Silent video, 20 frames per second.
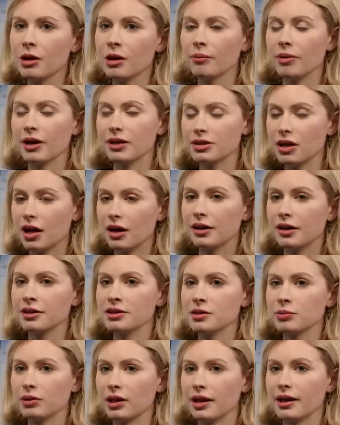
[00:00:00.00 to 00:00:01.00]
by turning
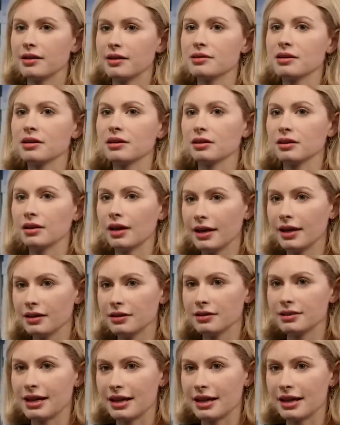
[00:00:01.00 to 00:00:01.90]
to players like